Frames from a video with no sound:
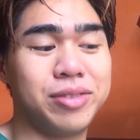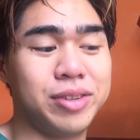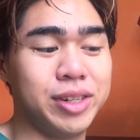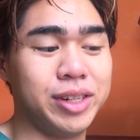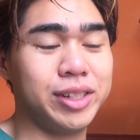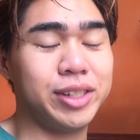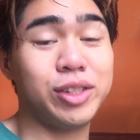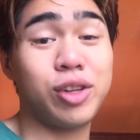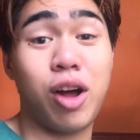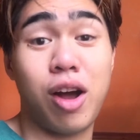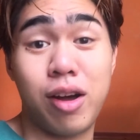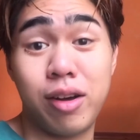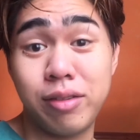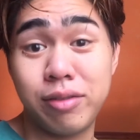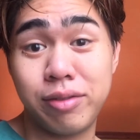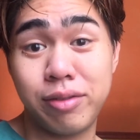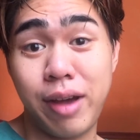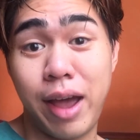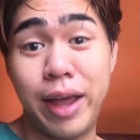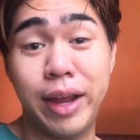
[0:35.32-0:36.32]
first
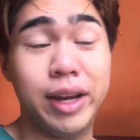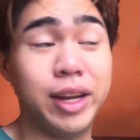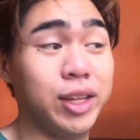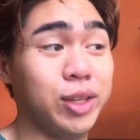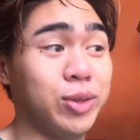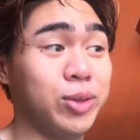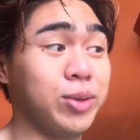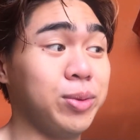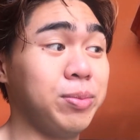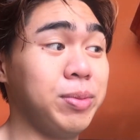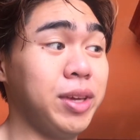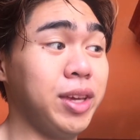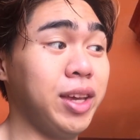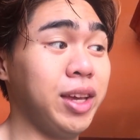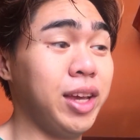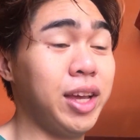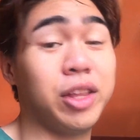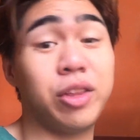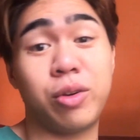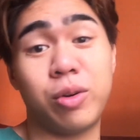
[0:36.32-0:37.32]
off, I need to be
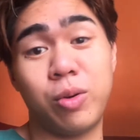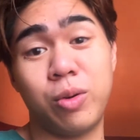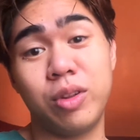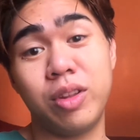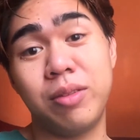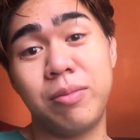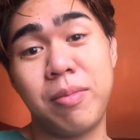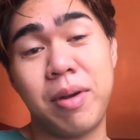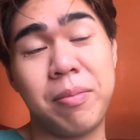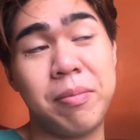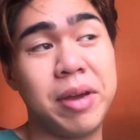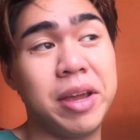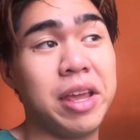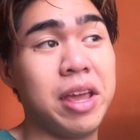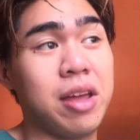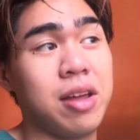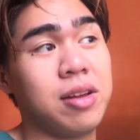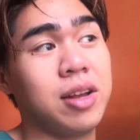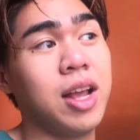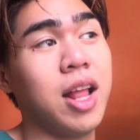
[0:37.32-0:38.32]
enrolled
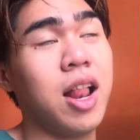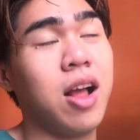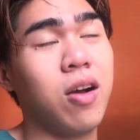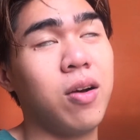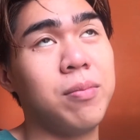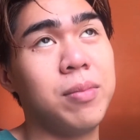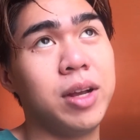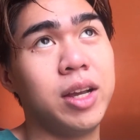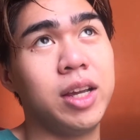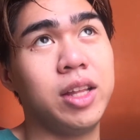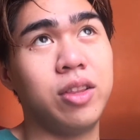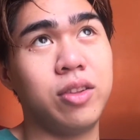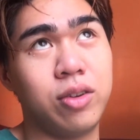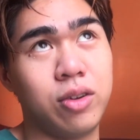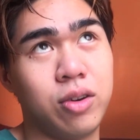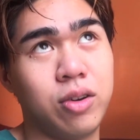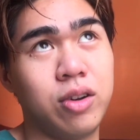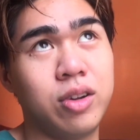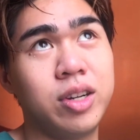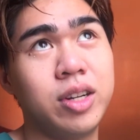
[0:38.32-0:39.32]
mamaya, kailangan ko
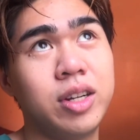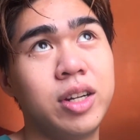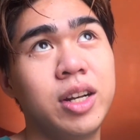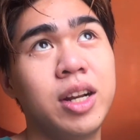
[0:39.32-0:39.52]
mag-enroll.